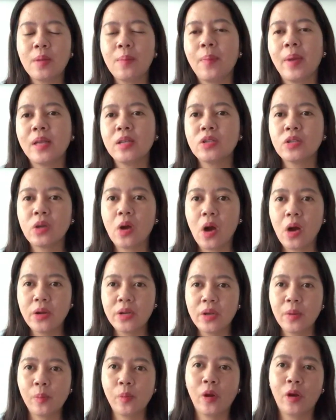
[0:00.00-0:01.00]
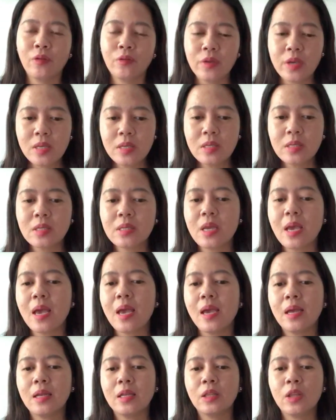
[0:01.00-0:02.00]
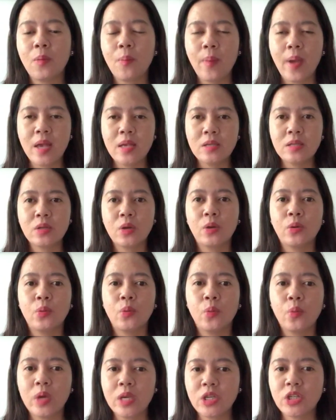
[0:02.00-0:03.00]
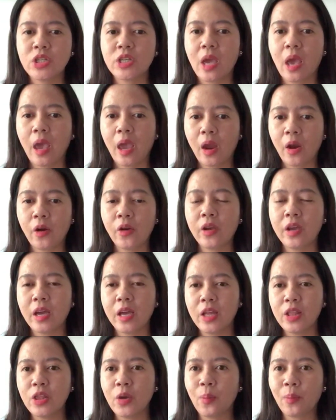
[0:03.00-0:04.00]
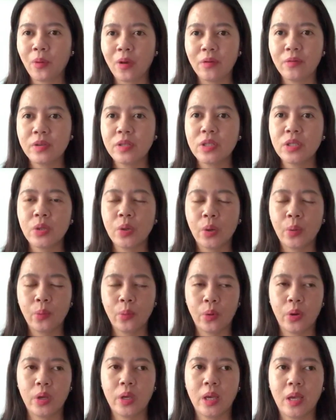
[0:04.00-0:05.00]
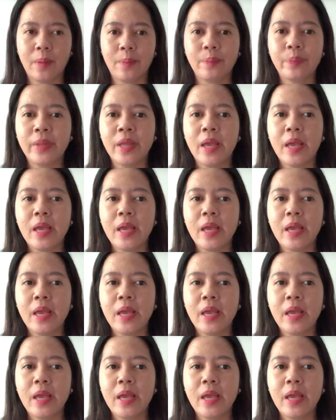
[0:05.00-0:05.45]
it depends on the province and it depends on which area in the province you're working.